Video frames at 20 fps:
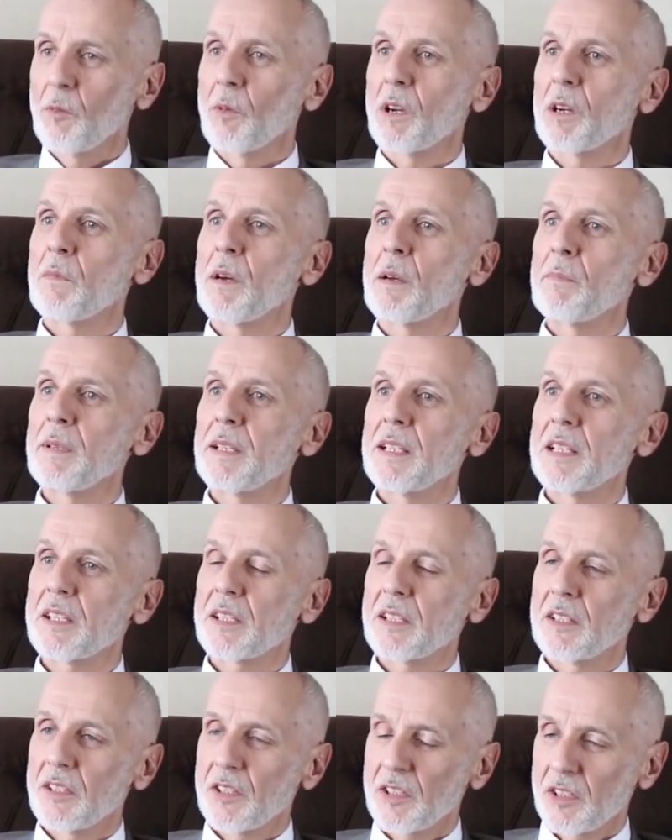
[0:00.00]
One of my
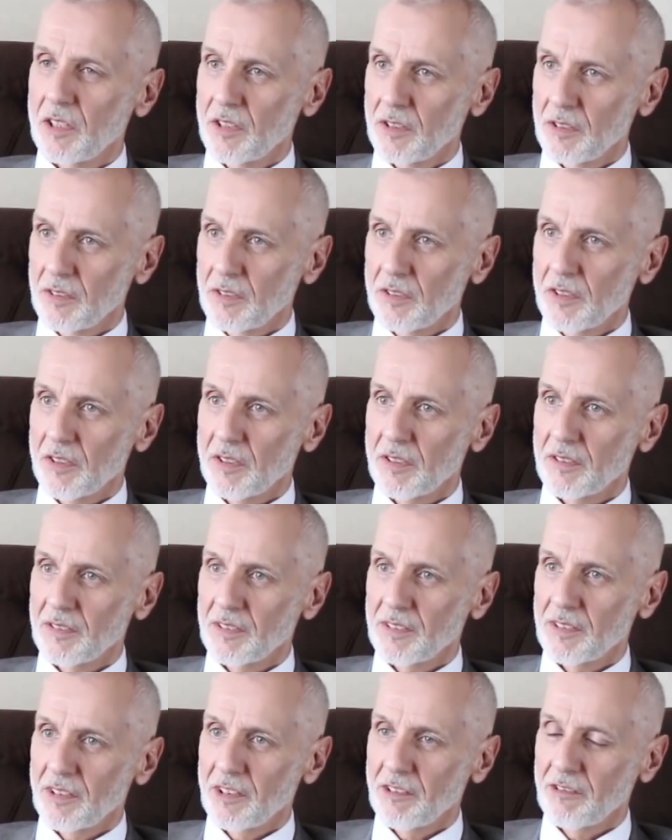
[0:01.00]
biggest concerns
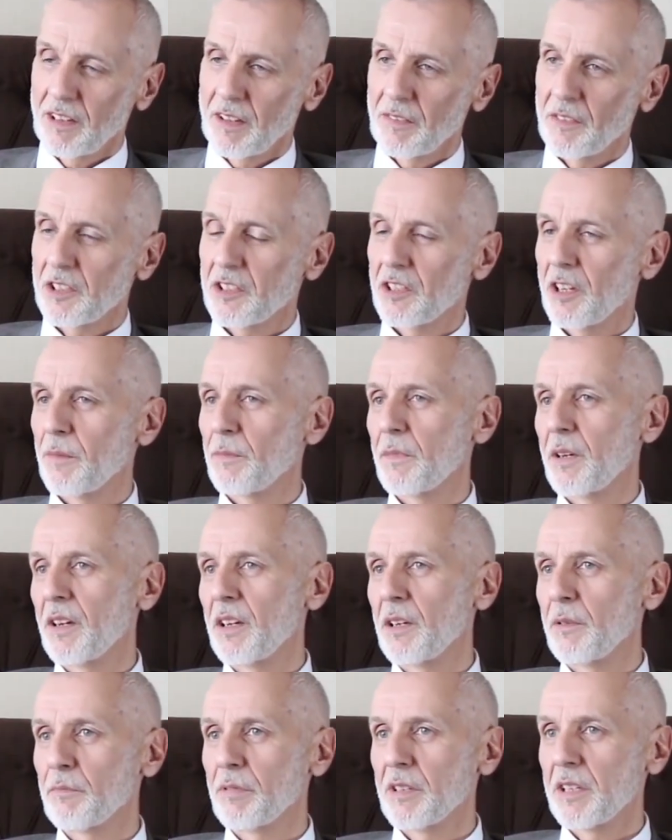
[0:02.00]
around the time
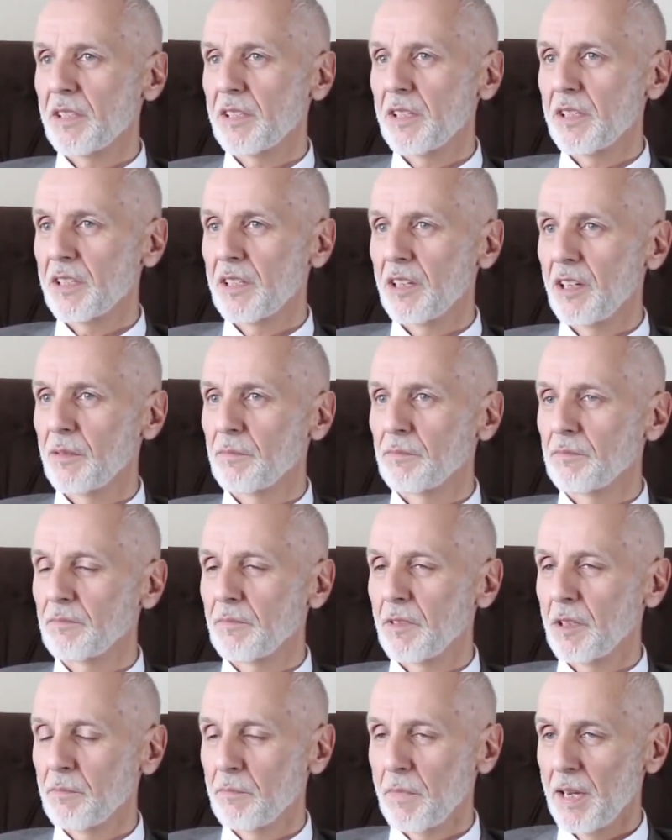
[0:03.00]
that I embraced Islam,
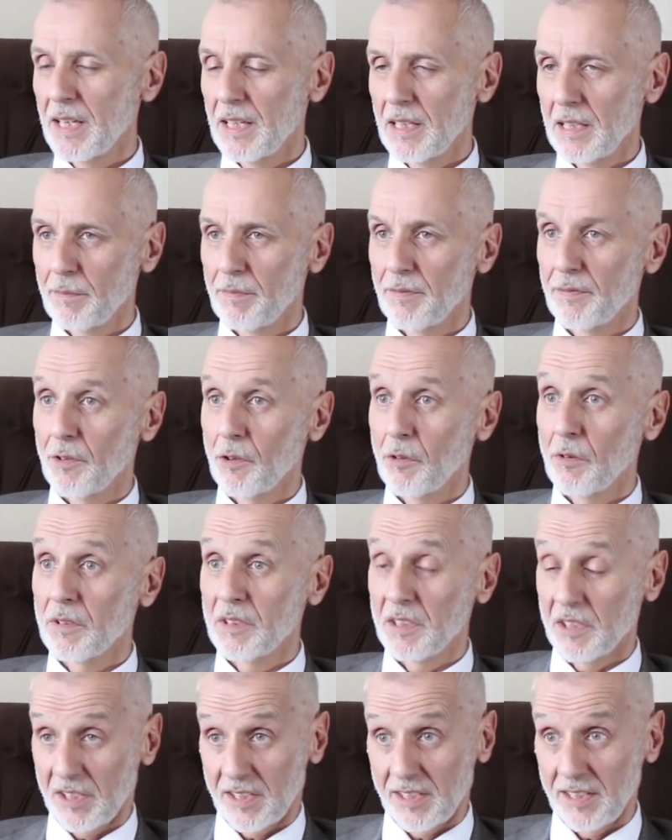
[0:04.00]
immediately
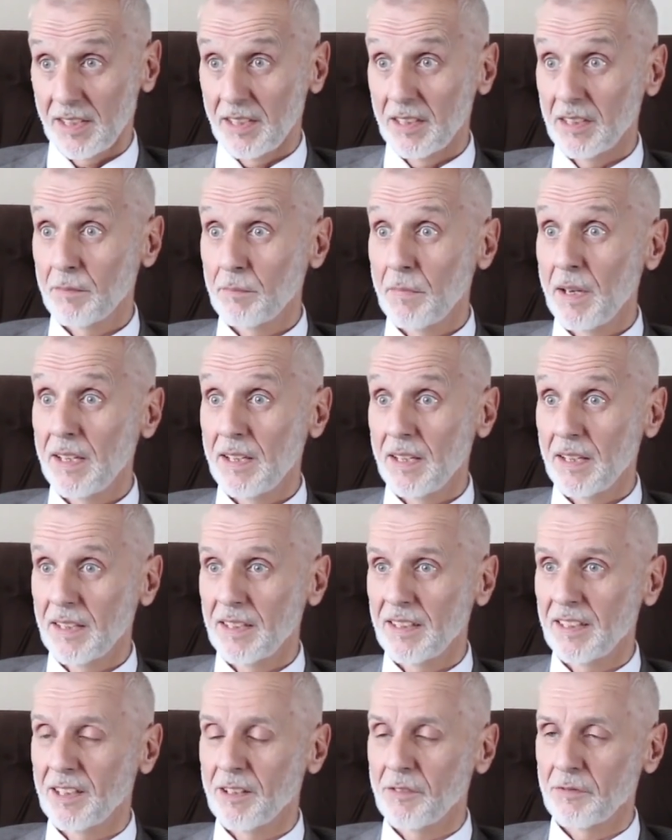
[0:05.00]
before and still
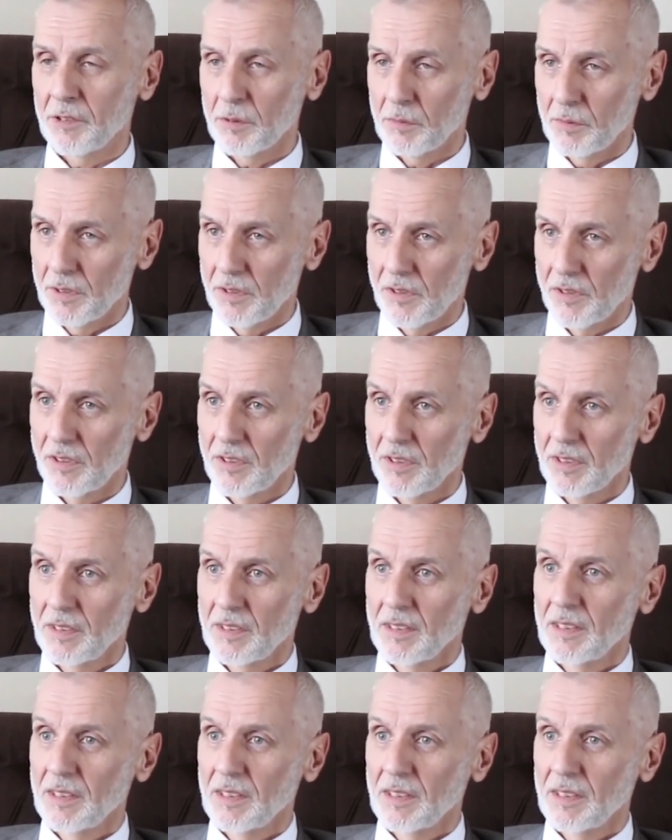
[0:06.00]
immediately afterwards,